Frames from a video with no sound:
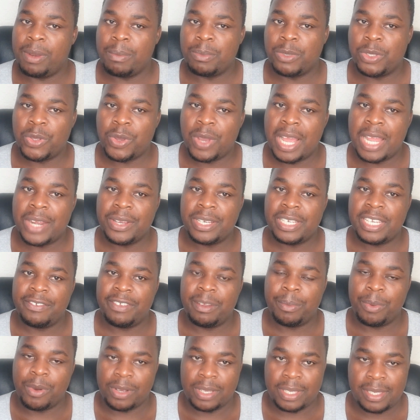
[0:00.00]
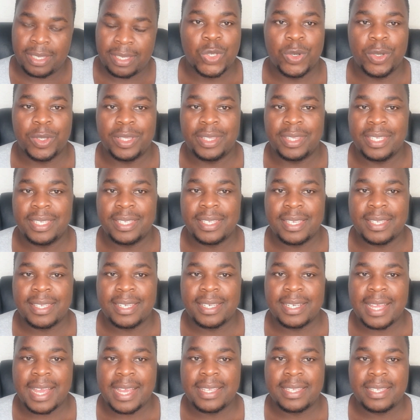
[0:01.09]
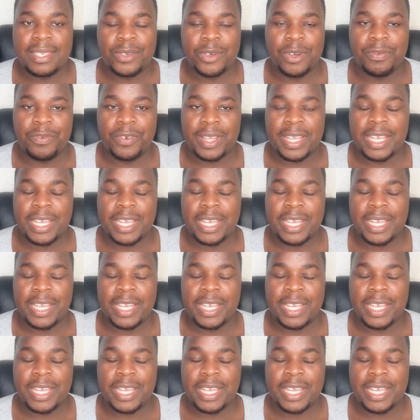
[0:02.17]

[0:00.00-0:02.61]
problems with your Android TV box. So this is it, guys.